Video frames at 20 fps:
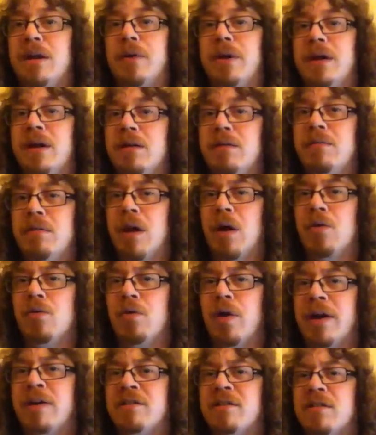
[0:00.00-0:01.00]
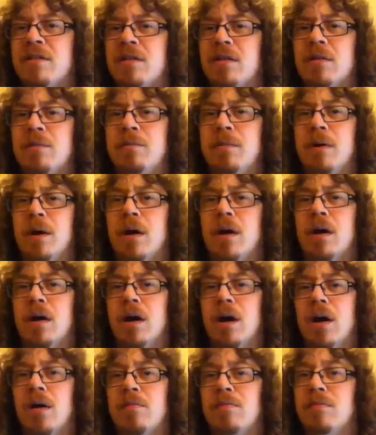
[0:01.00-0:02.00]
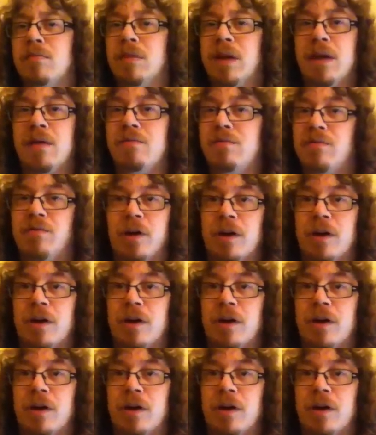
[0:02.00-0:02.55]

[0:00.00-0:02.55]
Pretty low res, but it